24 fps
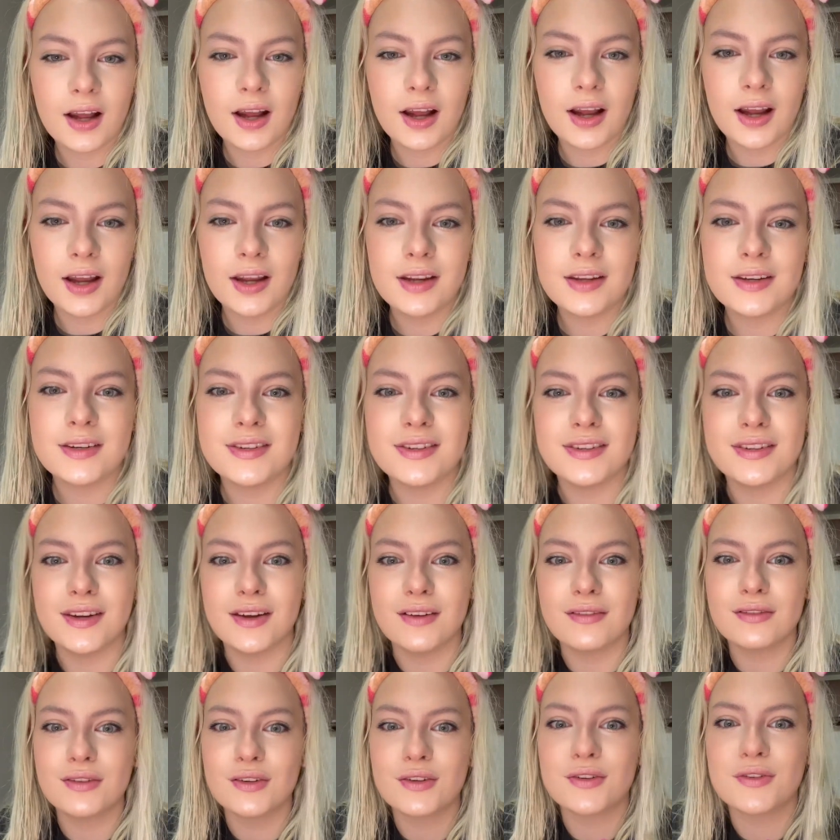I
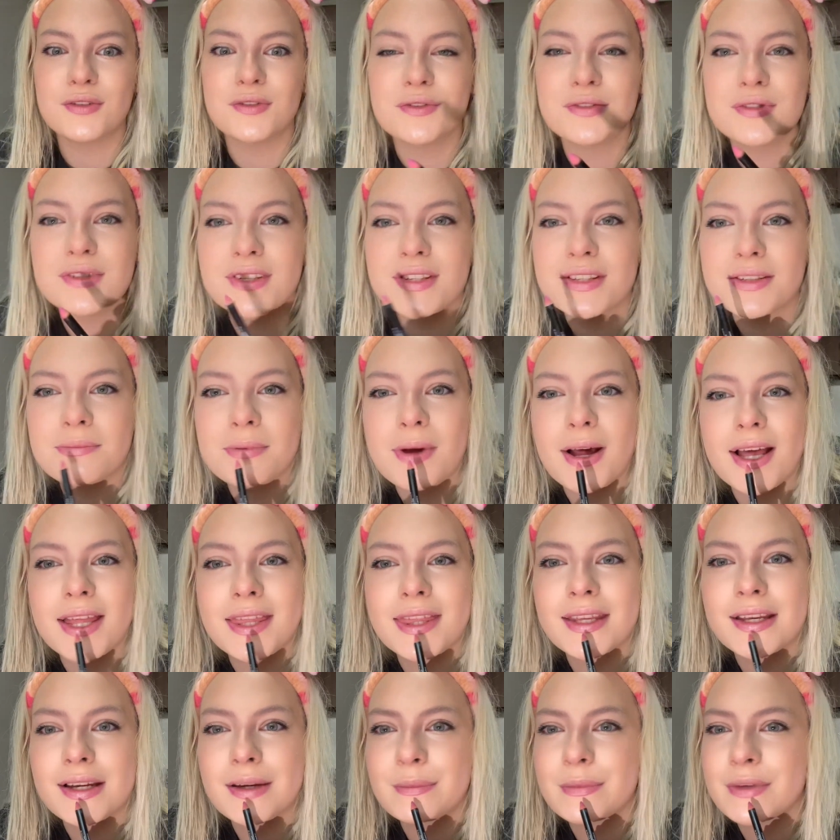never use use this, but I
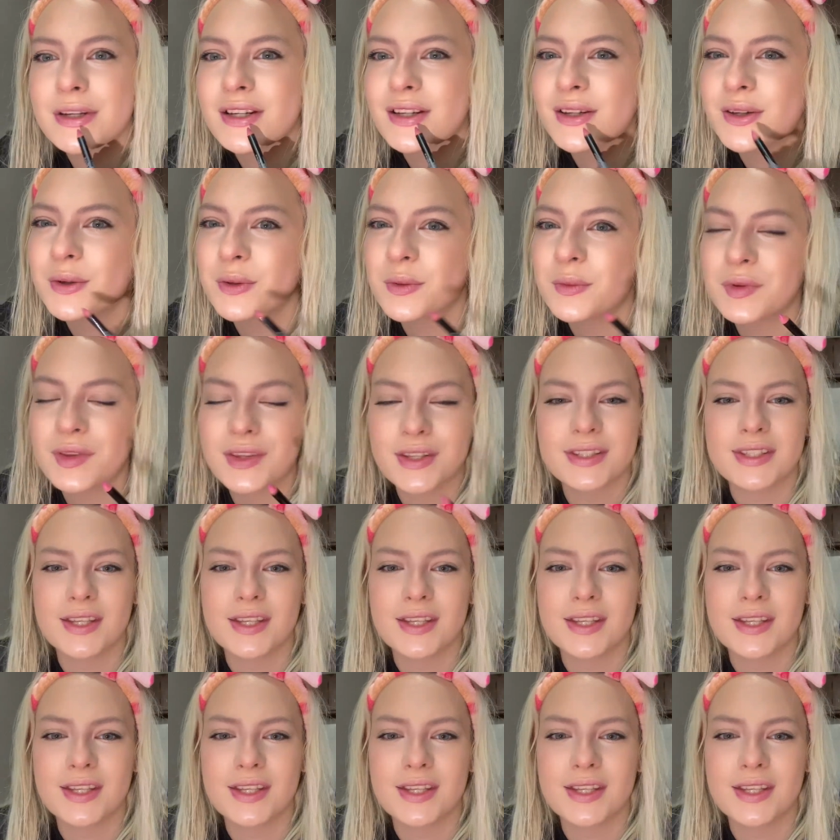think I'm gonna go in with this